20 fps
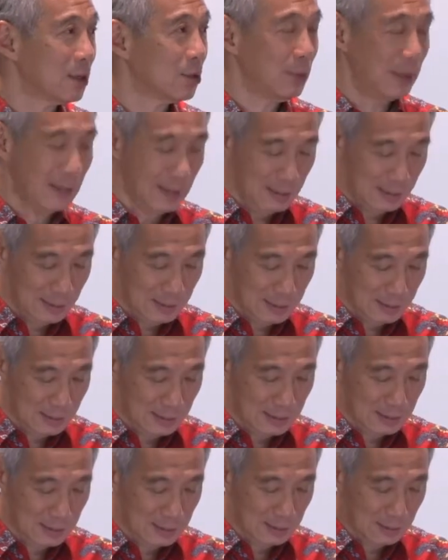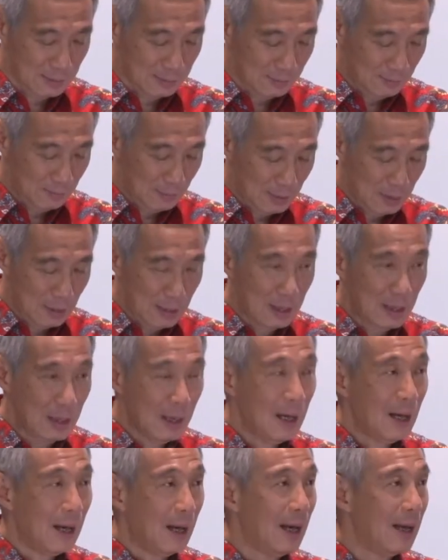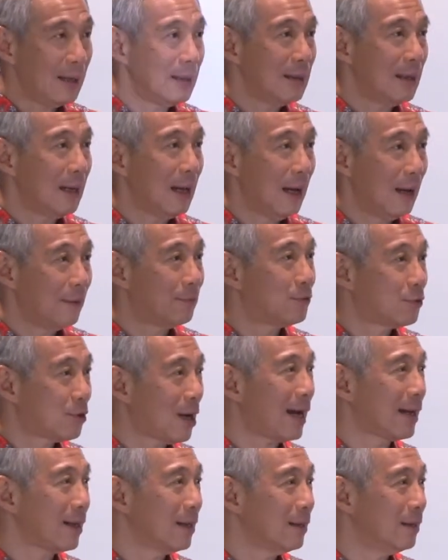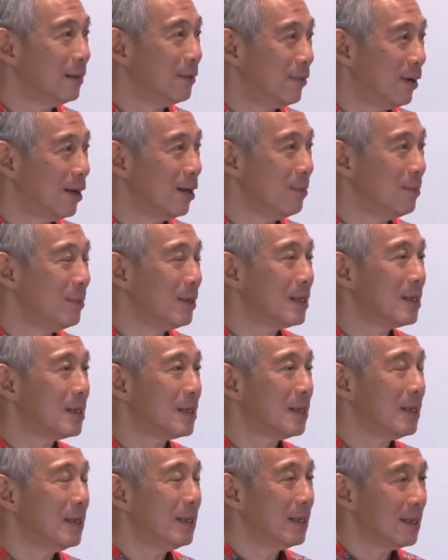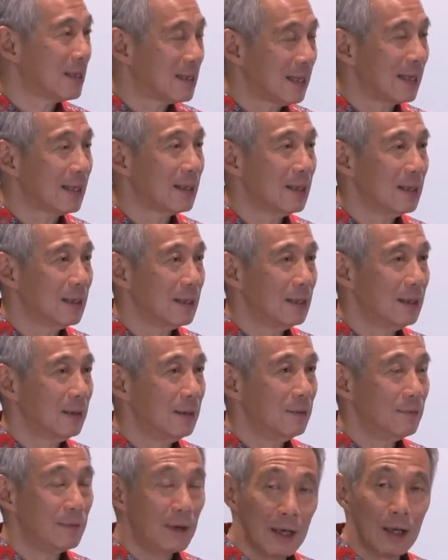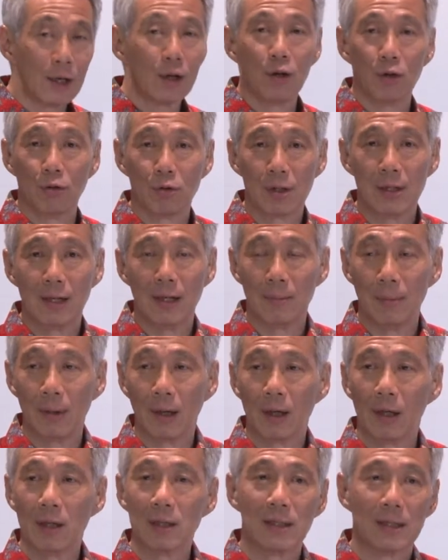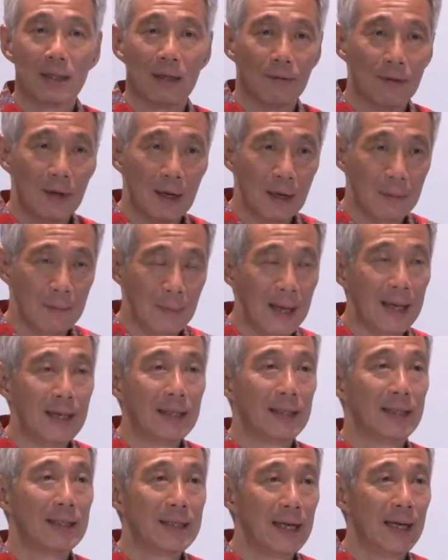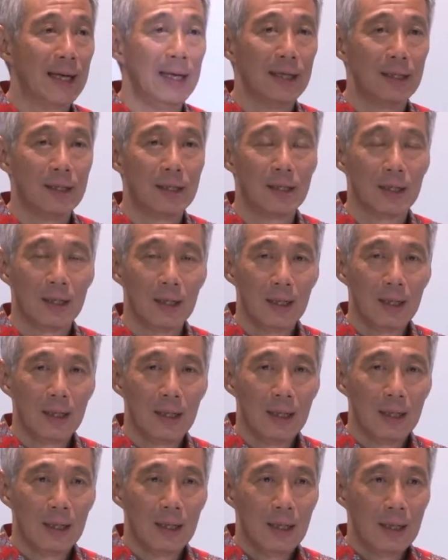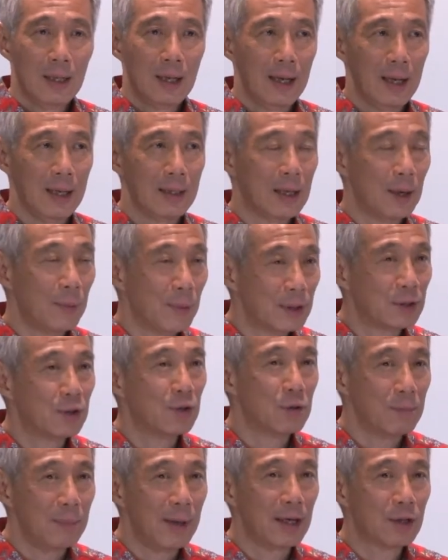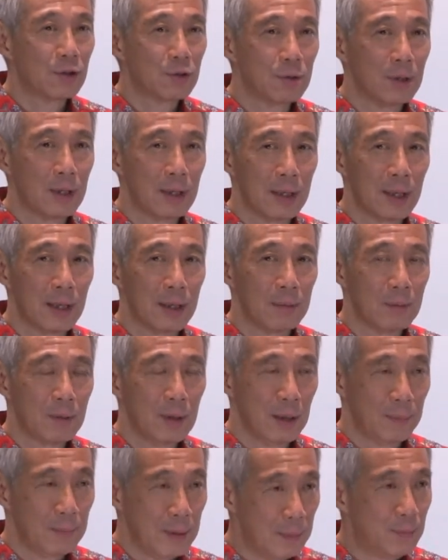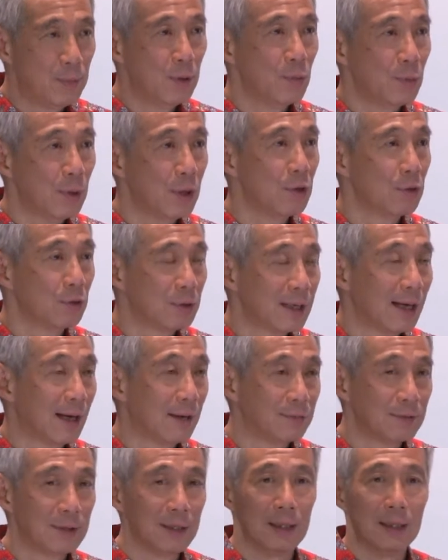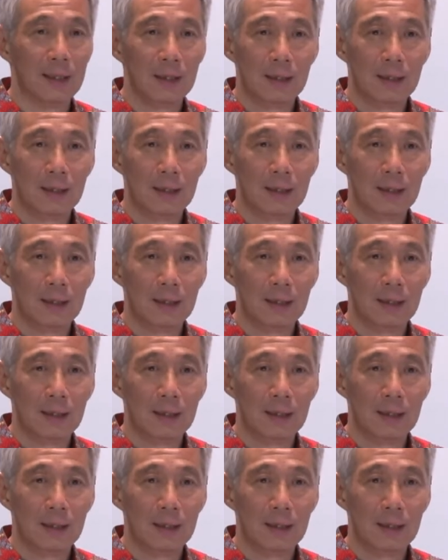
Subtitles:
20 years. And I have tracked developments in the sector very closely because it's a very major change, and I wanted to make sure that the people were looked after.